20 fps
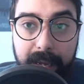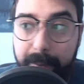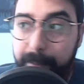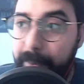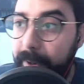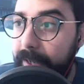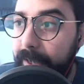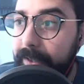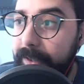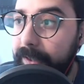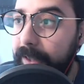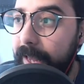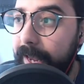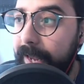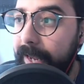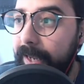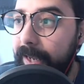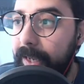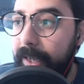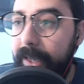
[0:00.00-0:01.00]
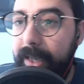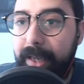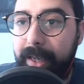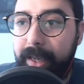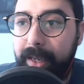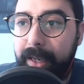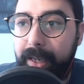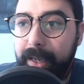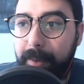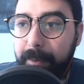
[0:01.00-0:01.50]
But it's like
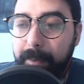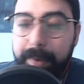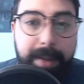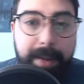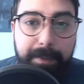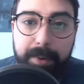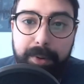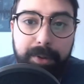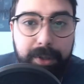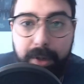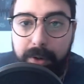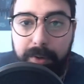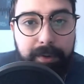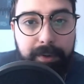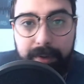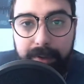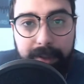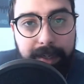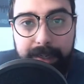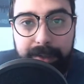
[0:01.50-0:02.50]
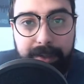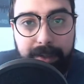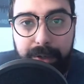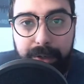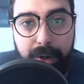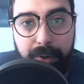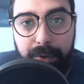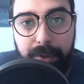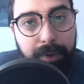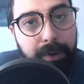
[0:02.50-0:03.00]
people don't need to
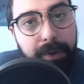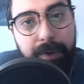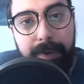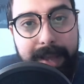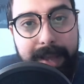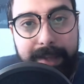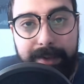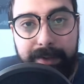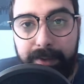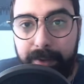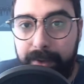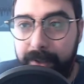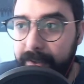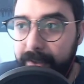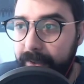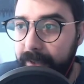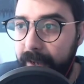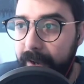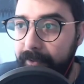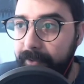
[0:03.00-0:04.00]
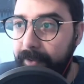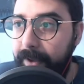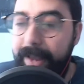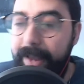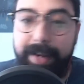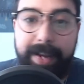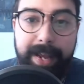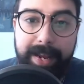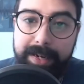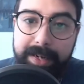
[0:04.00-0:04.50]
go through sort of stuff.
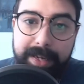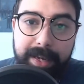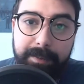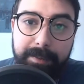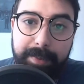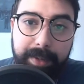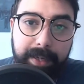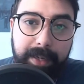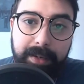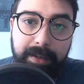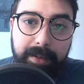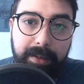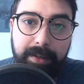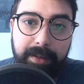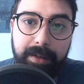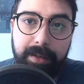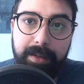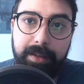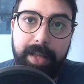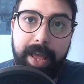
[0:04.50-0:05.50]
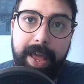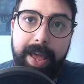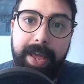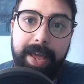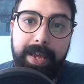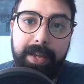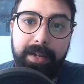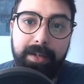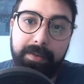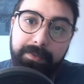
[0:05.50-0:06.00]
And India being
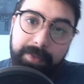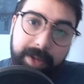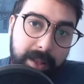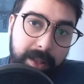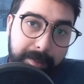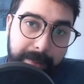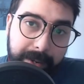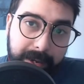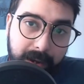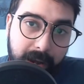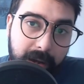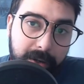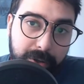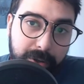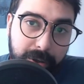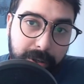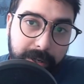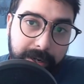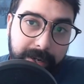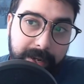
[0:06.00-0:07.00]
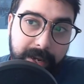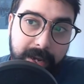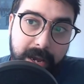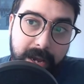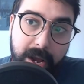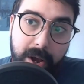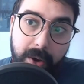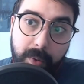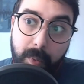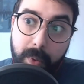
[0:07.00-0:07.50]
a developing country
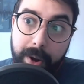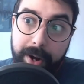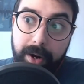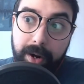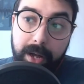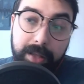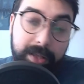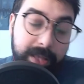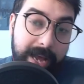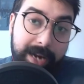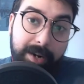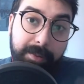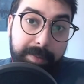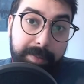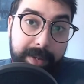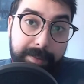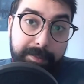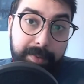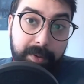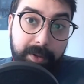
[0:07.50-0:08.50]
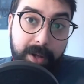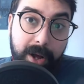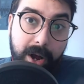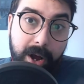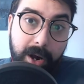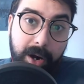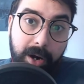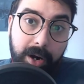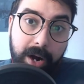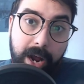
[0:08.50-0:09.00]
where a lot of people
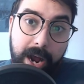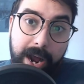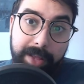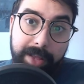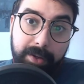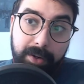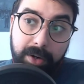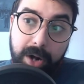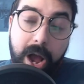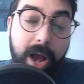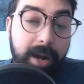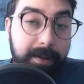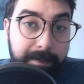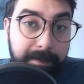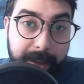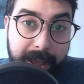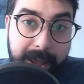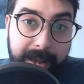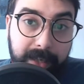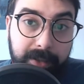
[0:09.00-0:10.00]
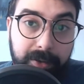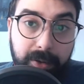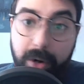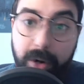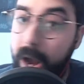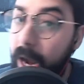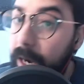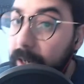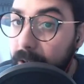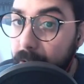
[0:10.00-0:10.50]
are either unbanked or
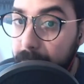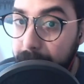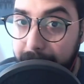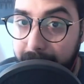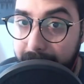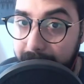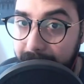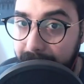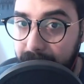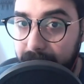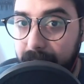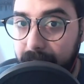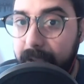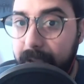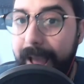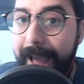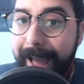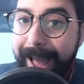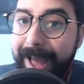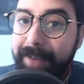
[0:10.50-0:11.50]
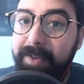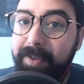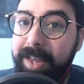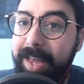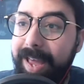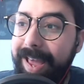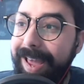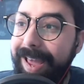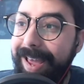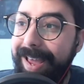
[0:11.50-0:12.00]
underbanked, having
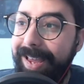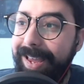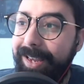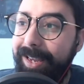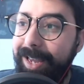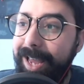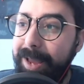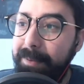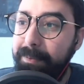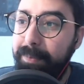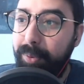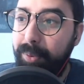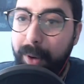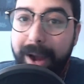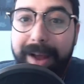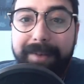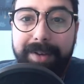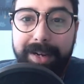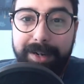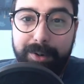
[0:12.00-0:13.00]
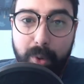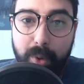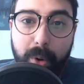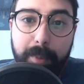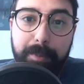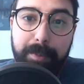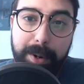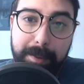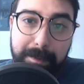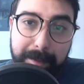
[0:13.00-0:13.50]
a, a private
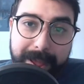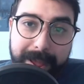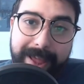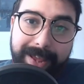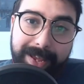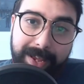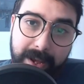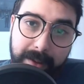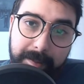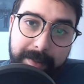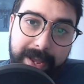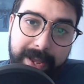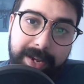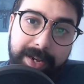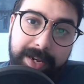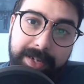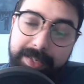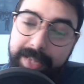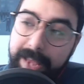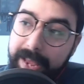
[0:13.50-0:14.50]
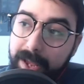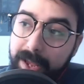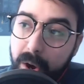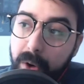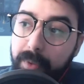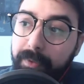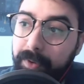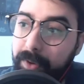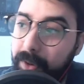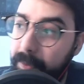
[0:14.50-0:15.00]
corporate bank come in and take
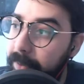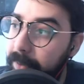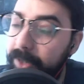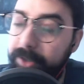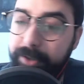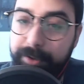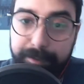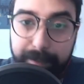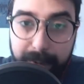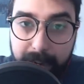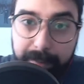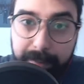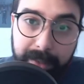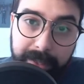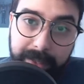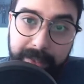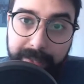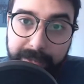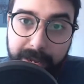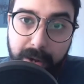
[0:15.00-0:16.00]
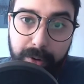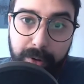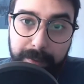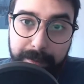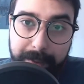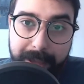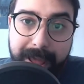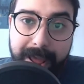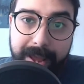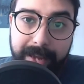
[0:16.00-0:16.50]
over a bunch of publicly owned
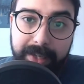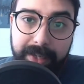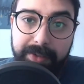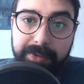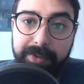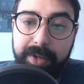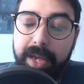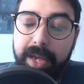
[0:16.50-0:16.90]
banks